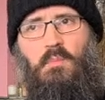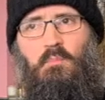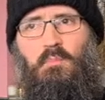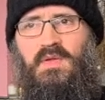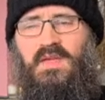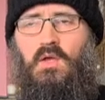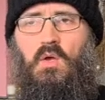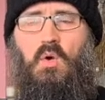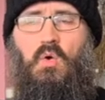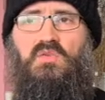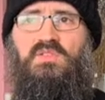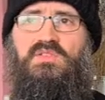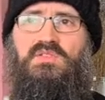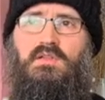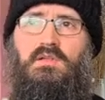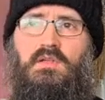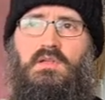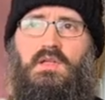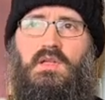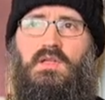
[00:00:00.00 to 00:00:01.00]
because
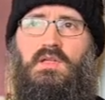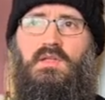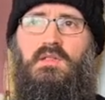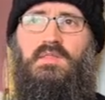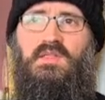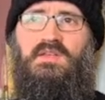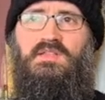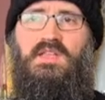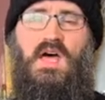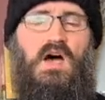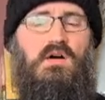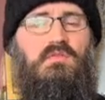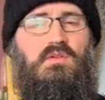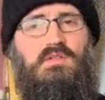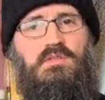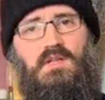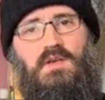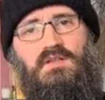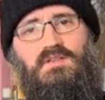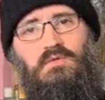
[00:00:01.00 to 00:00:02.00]
the devil
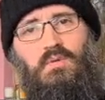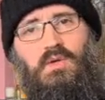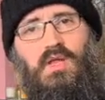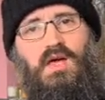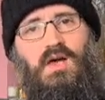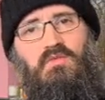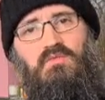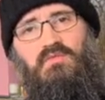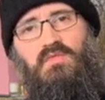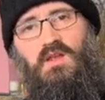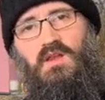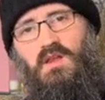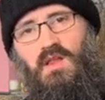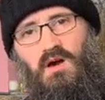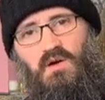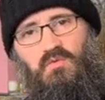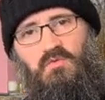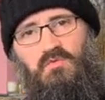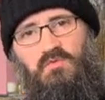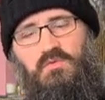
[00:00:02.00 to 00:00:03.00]
does not have the
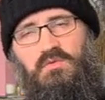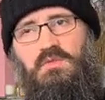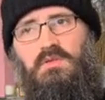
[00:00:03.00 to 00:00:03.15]
love,